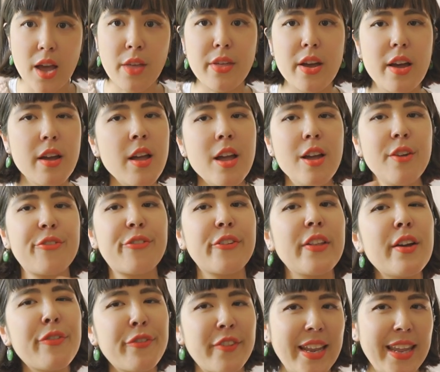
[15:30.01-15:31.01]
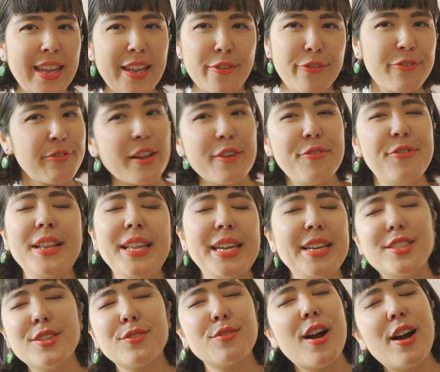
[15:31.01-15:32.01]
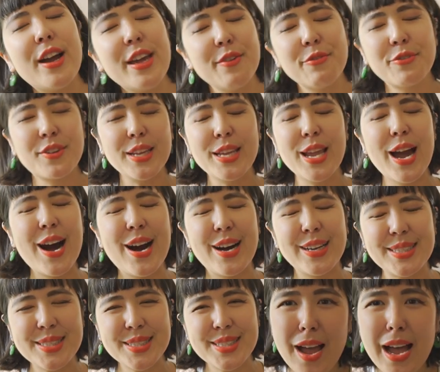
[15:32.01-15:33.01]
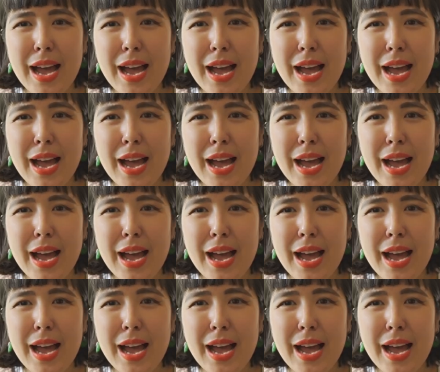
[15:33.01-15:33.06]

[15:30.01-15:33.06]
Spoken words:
other fluffily derived yarns.